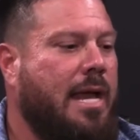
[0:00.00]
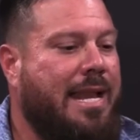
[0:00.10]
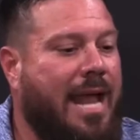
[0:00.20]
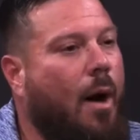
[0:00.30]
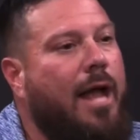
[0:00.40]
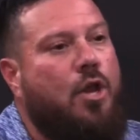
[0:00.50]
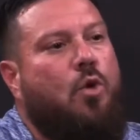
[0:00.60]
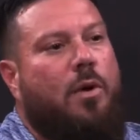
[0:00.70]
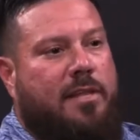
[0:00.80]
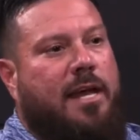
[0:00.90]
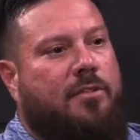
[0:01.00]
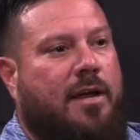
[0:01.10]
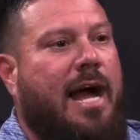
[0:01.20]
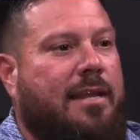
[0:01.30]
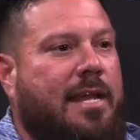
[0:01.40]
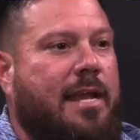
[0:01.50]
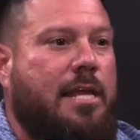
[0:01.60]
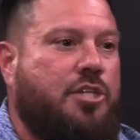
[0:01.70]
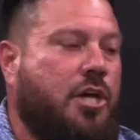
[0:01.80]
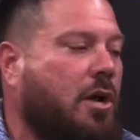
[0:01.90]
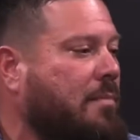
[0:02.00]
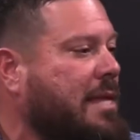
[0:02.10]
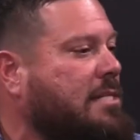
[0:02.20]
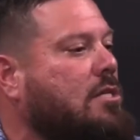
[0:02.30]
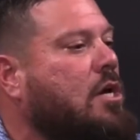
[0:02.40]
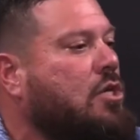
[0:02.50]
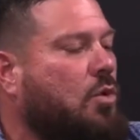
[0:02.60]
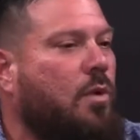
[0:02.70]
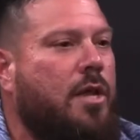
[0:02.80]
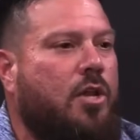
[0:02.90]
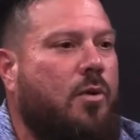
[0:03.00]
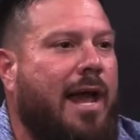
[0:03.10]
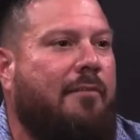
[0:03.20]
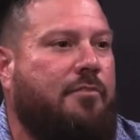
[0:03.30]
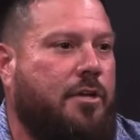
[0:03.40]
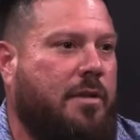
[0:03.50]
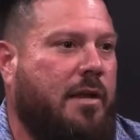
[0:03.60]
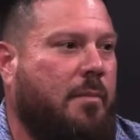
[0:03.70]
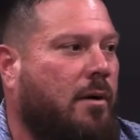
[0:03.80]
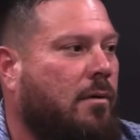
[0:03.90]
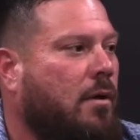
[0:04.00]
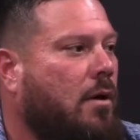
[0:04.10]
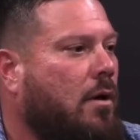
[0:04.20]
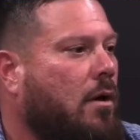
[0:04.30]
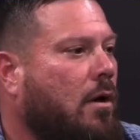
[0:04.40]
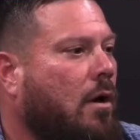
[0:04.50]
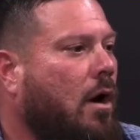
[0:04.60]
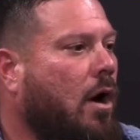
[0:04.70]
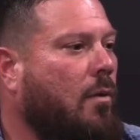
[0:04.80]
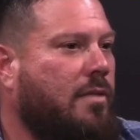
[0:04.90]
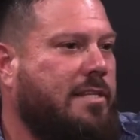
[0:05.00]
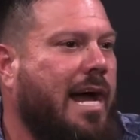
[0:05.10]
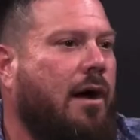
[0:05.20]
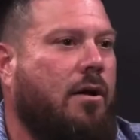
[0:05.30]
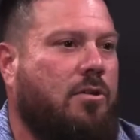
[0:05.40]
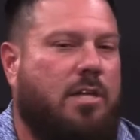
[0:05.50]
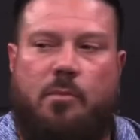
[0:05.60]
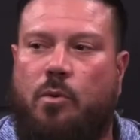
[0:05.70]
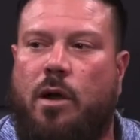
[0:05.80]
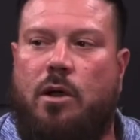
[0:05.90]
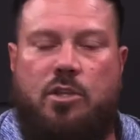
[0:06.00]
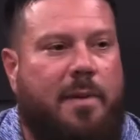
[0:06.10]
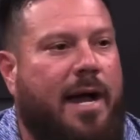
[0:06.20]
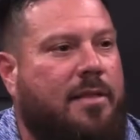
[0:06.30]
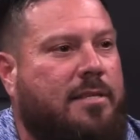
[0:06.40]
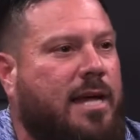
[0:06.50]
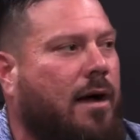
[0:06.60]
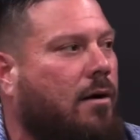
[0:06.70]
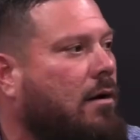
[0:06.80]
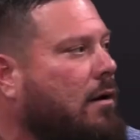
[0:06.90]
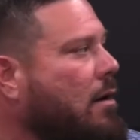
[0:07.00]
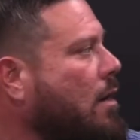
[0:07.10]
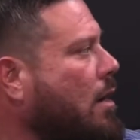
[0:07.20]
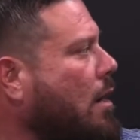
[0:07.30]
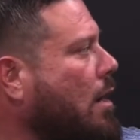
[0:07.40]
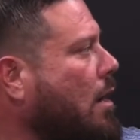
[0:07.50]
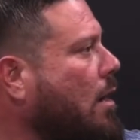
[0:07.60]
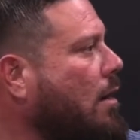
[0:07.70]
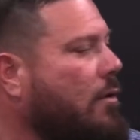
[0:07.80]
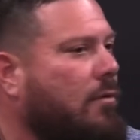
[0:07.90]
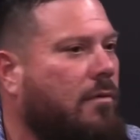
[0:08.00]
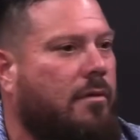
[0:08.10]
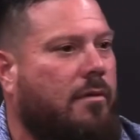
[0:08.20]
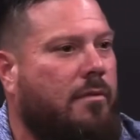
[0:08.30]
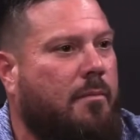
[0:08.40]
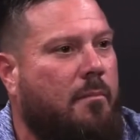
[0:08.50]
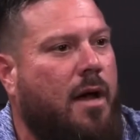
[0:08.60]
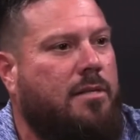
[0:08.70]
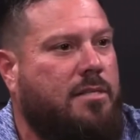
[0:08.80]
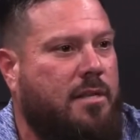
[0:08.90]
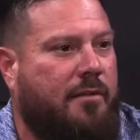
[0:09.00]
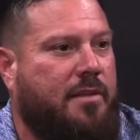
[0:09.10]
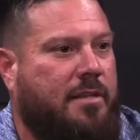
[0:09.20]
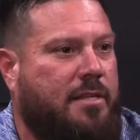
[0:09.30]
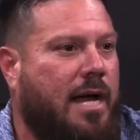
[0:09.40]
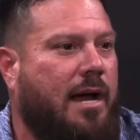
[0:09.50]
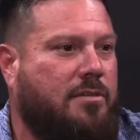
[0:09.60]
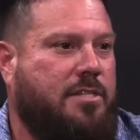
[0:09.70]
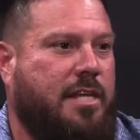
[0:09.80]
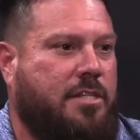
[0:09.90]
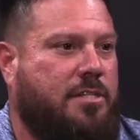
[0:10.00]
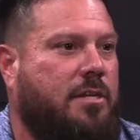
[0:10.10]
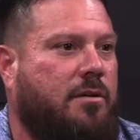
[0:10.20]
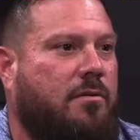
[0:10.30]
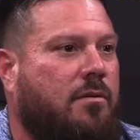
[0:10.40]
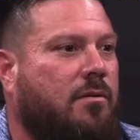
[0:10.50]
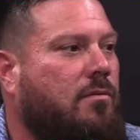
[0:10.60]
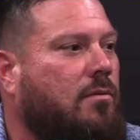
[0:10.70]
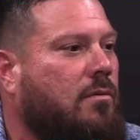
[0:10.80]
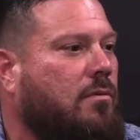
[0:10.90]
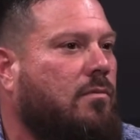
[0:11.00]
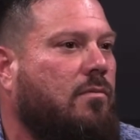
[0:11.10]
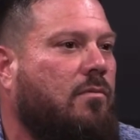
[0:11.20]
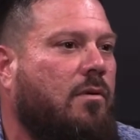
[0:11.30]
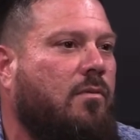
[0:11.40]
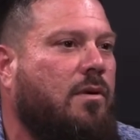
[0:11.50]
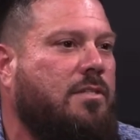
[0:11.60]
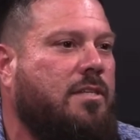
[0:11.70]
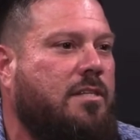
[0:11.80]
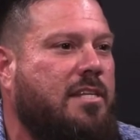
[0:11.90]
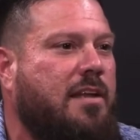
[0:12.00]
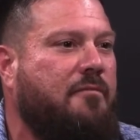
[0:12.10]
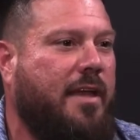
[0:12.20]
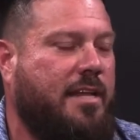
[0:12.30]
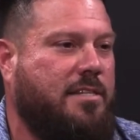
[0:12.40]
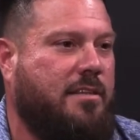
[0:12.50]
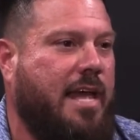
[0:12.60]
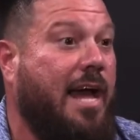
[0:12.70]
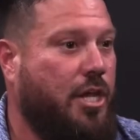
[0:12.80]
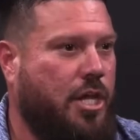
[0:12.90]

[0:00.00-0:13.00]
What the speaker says: Now, I knew what the other guy did. He showed up and they says, so what are you doing after you demo? Oh, well, the tile goes up. Well, what goes behind the tile? Well, the mud stuff that the tile sticks to. Well, what's the significance of that?